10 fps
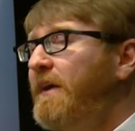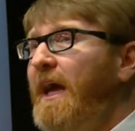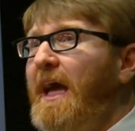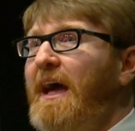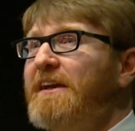
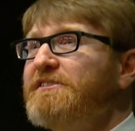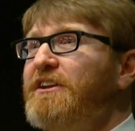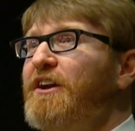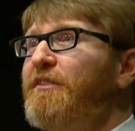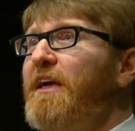And, you
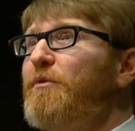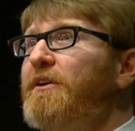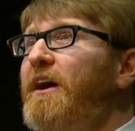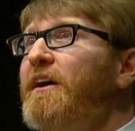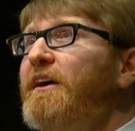know, they would,
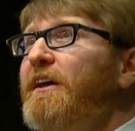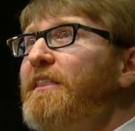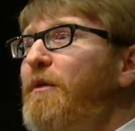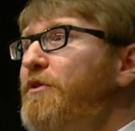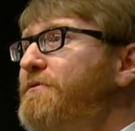uh,
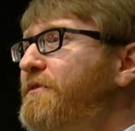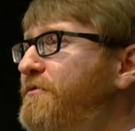they would